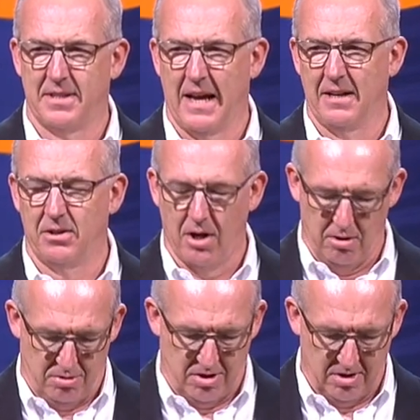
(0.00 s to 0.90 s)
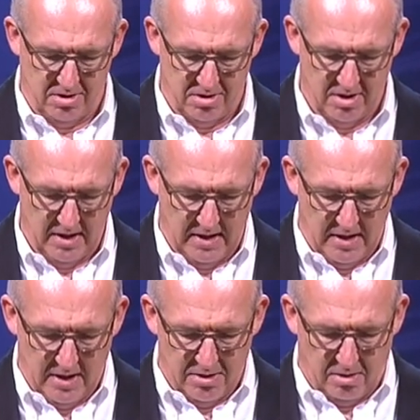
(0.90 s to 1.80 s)
head coaches
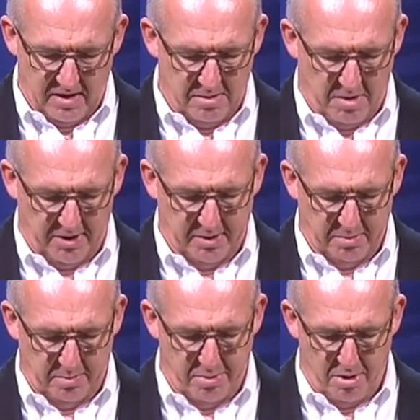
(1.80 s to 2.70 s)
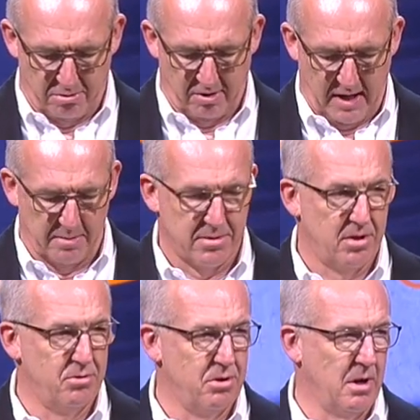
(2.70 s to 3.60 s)
to lead multiple programs
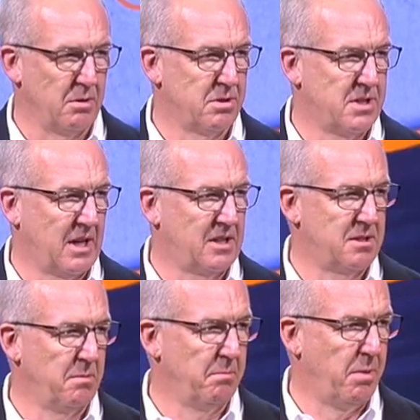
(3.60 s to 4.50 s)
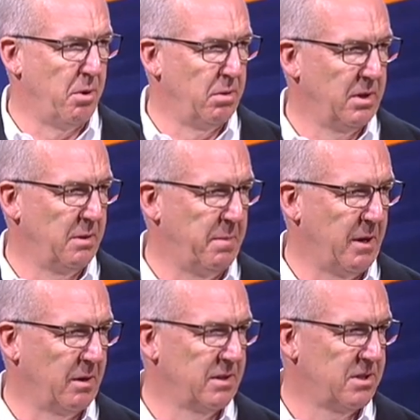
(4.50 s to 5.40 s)
to New Year's Six Bowl
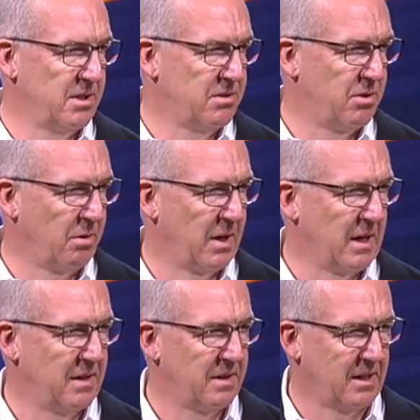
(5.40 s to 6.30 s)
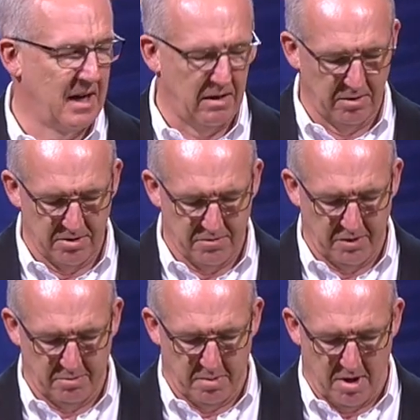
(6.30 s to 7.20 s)
appearances during the college
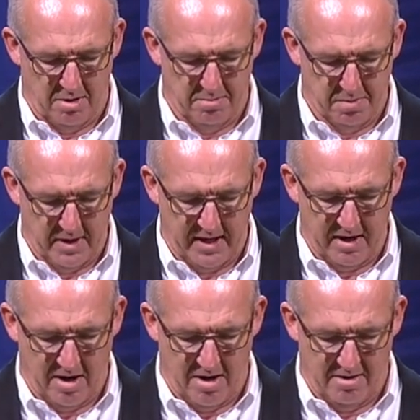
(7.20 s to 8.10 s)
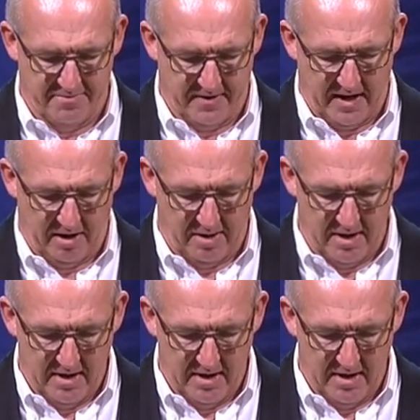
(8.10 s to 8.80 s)
football playoff era.